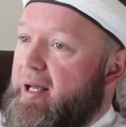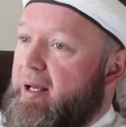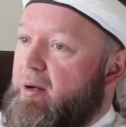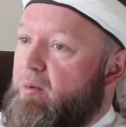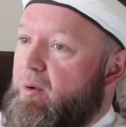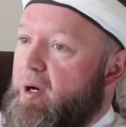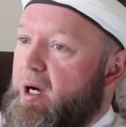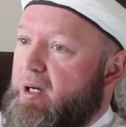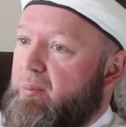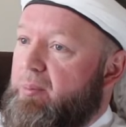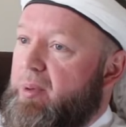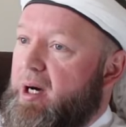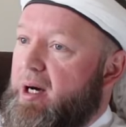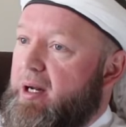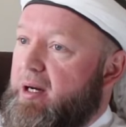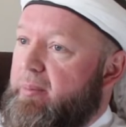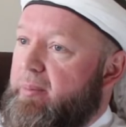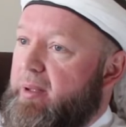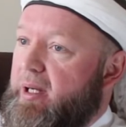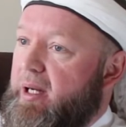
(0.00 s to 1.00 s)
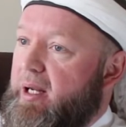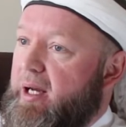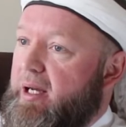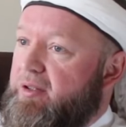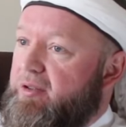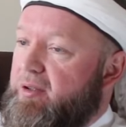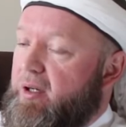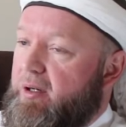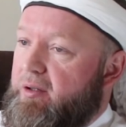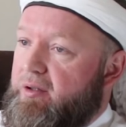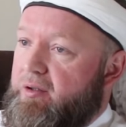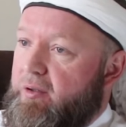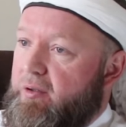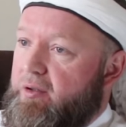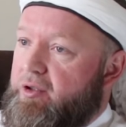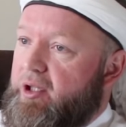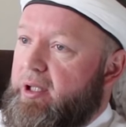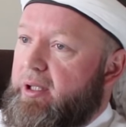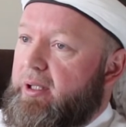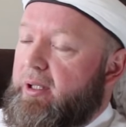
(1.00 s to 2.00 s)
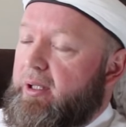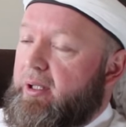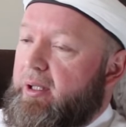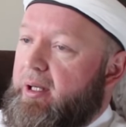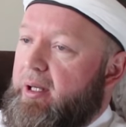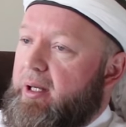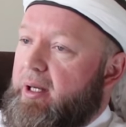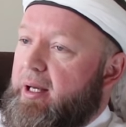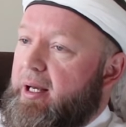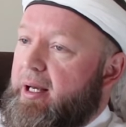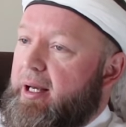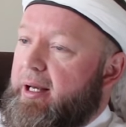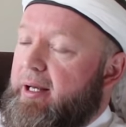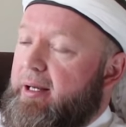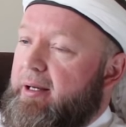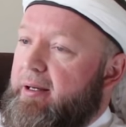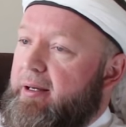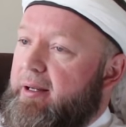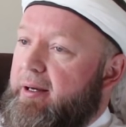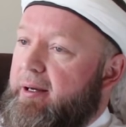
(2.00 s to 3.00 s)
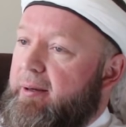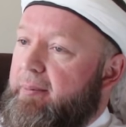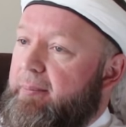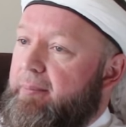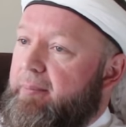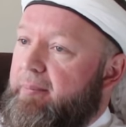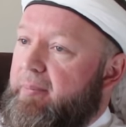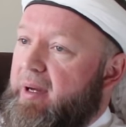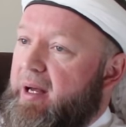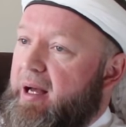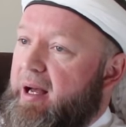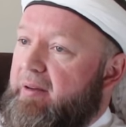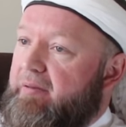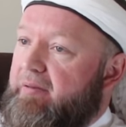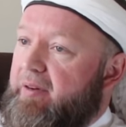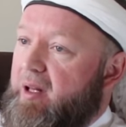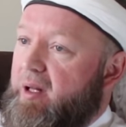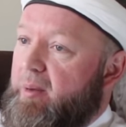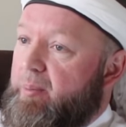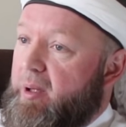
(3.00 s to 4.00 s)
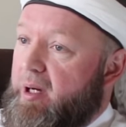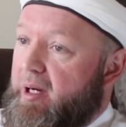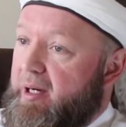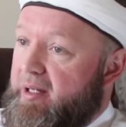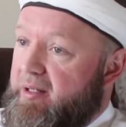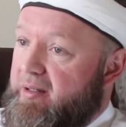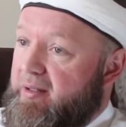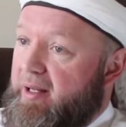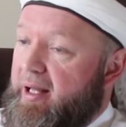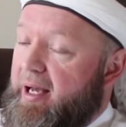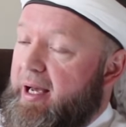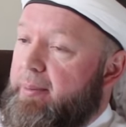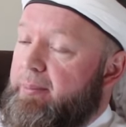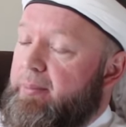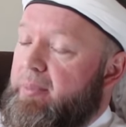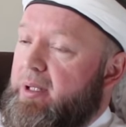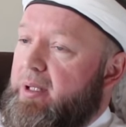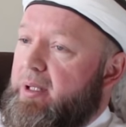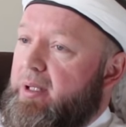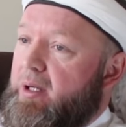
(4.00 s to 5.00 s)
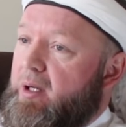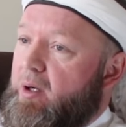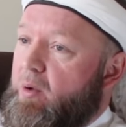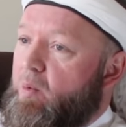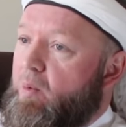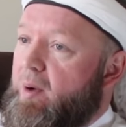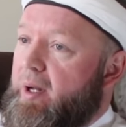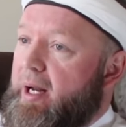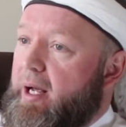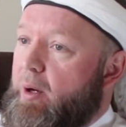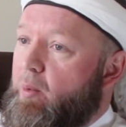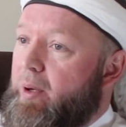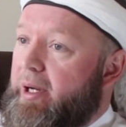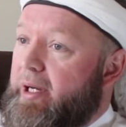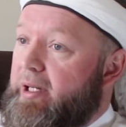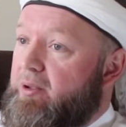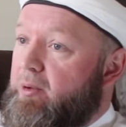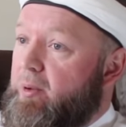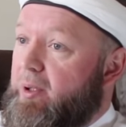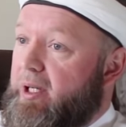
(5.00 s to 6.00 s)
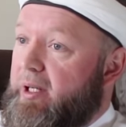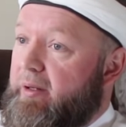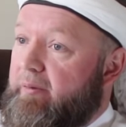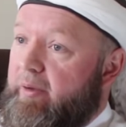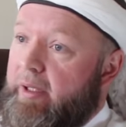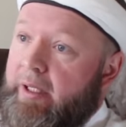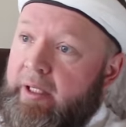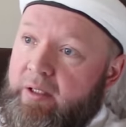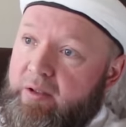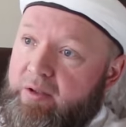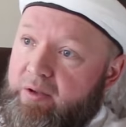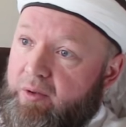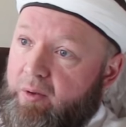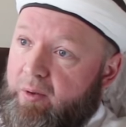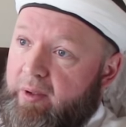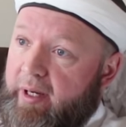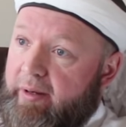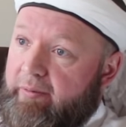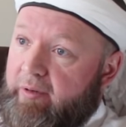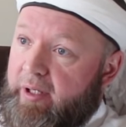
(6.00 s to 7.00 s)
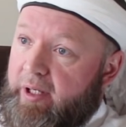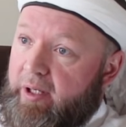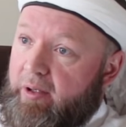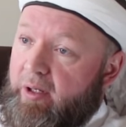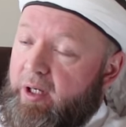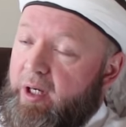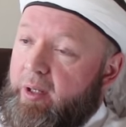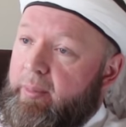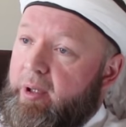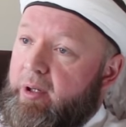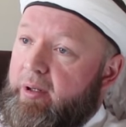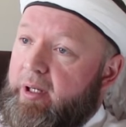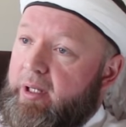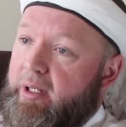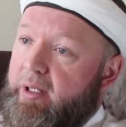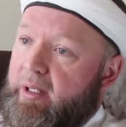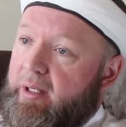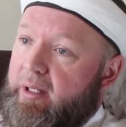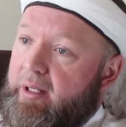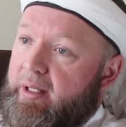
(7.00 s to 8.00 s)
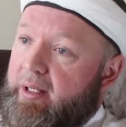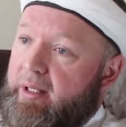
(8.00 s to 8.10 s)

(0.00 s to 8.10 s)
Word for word: I hit rock bottom and I started searching. And um, I fell upon Islam when I went into a convenience store, never hearing about it.